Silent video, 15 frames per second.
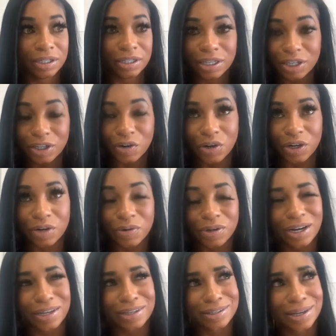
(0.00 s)
get in your hair,
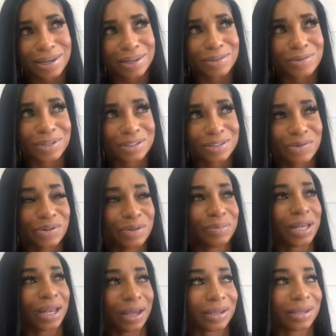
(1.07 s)
we like, dang, you listen to him.
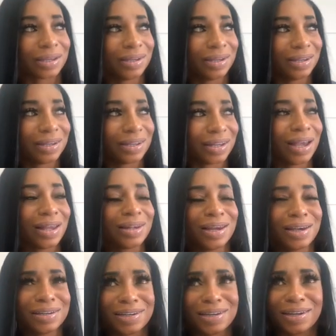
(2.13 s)
be like, I
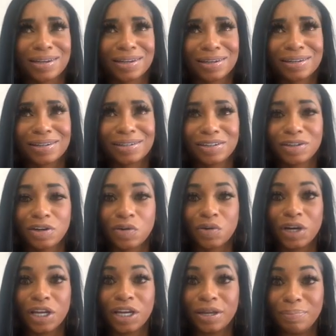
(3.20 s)
like that. You know,
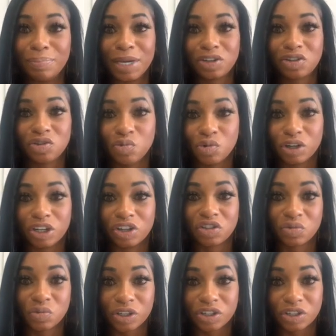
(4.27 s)
and it makes you mm. want to
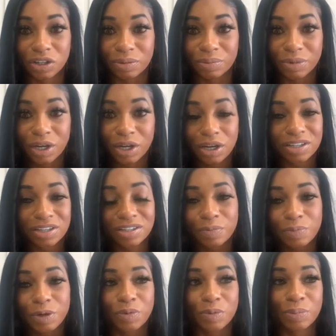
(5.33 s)
switch up. Cause
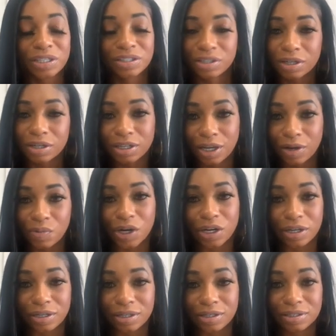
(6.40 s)
some people be stuck in their
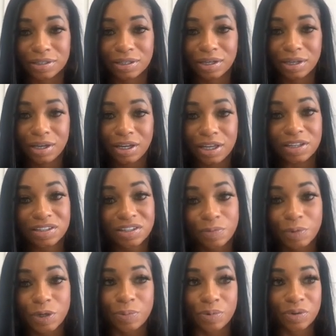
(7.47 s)
ways. And
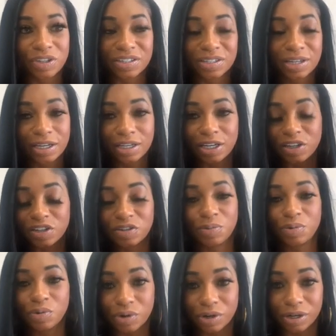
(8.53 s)
some mm-hmm. people just like they
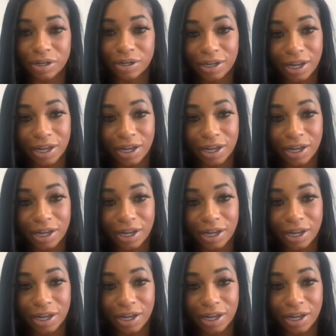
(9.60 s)
explore,